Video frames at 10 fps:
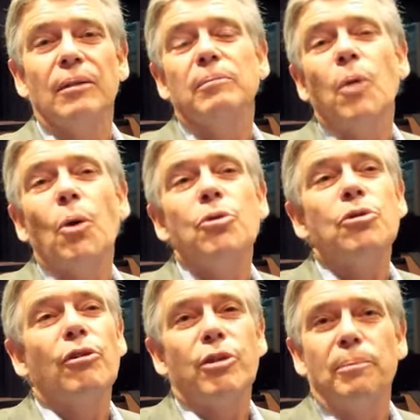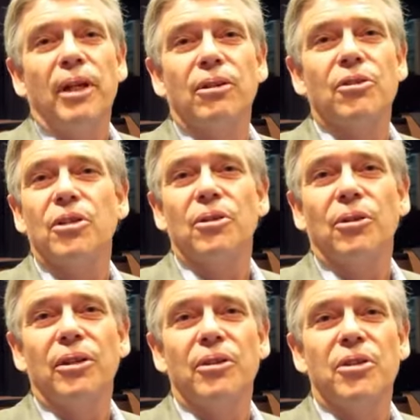Most of the patterns in the
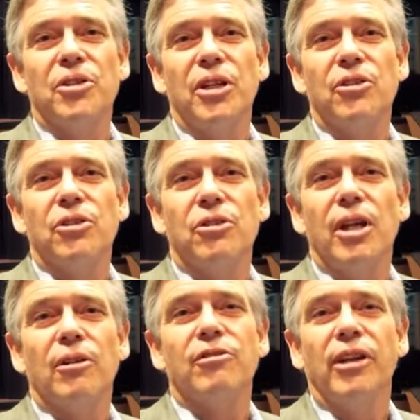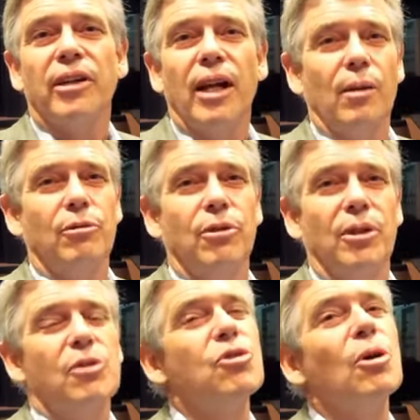organizations, they are very
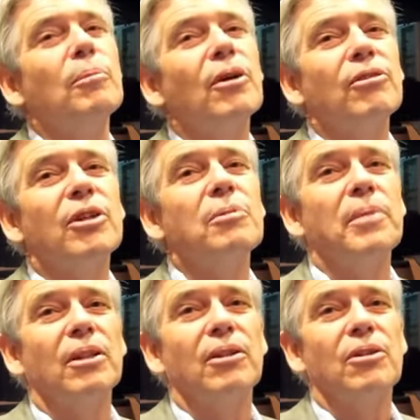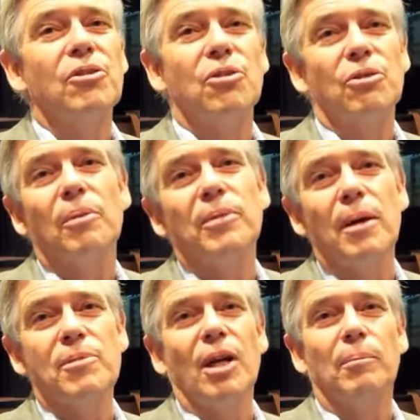helpful, and some of these patterns
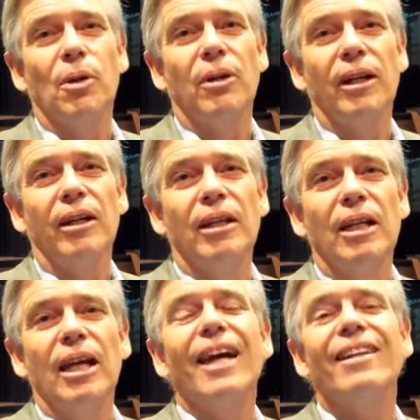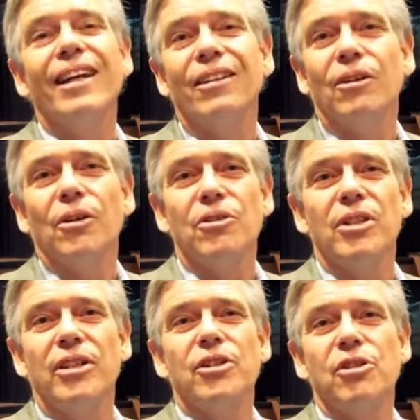sometimes are blocking, and then a
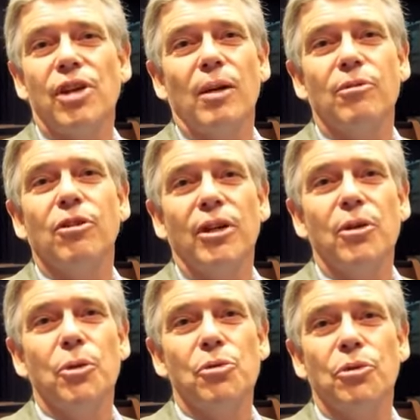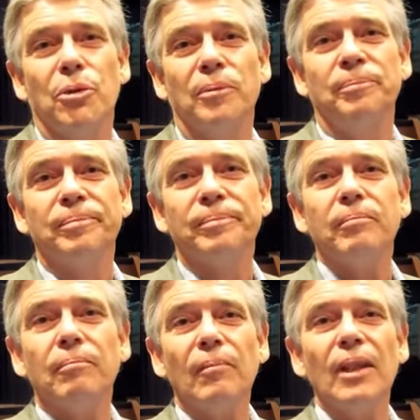constellation is helpful and useful.
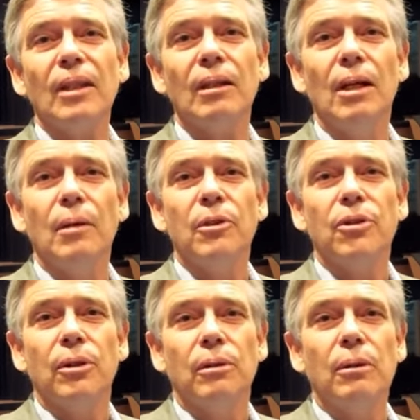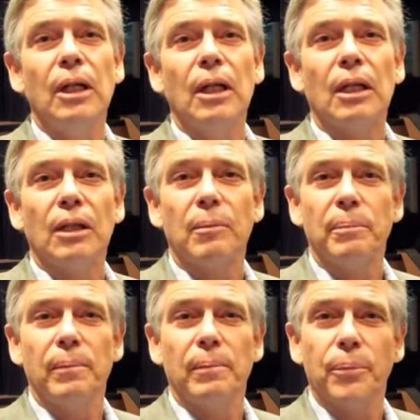So the
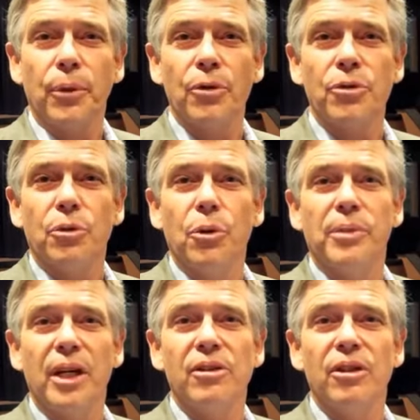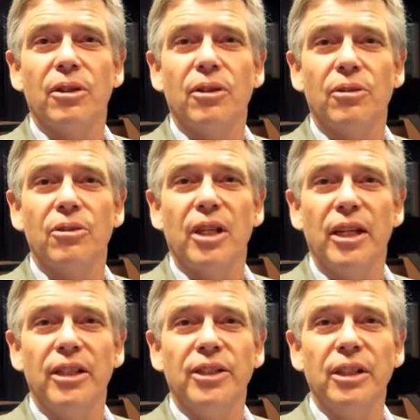person who brings in a
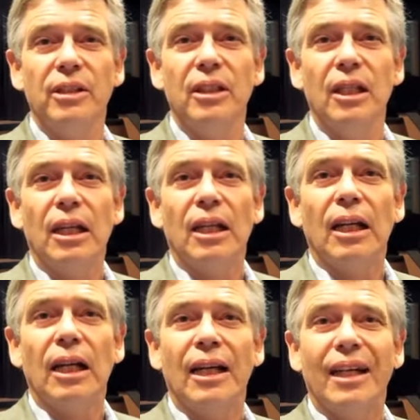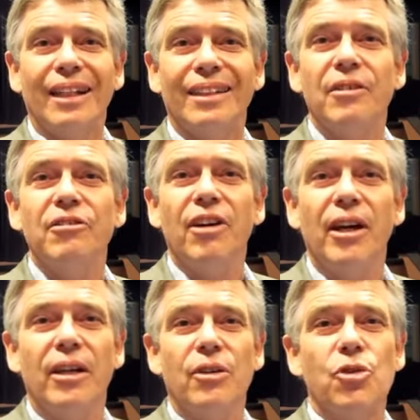constellation
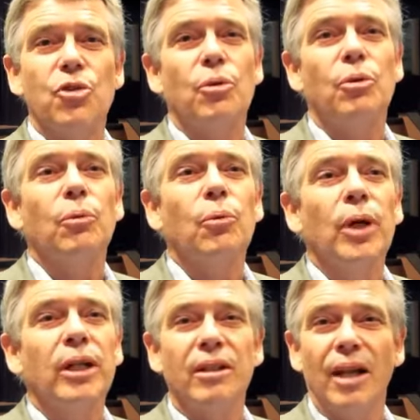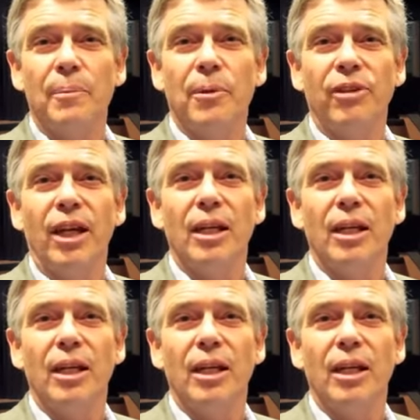defines what type of